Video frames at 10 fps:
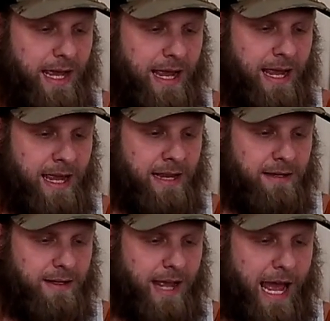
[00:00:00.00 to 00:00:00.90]

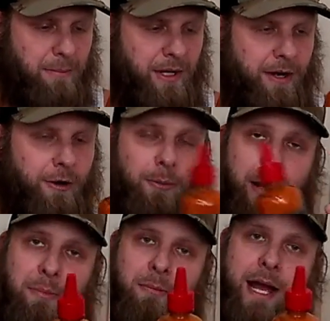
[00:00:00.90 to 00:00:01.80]
and habanero
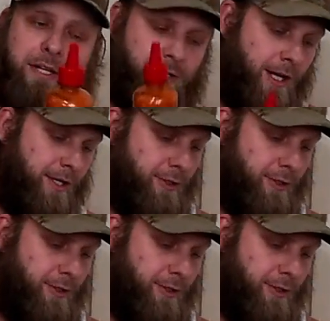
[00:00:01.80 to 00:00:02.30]
pepper mash.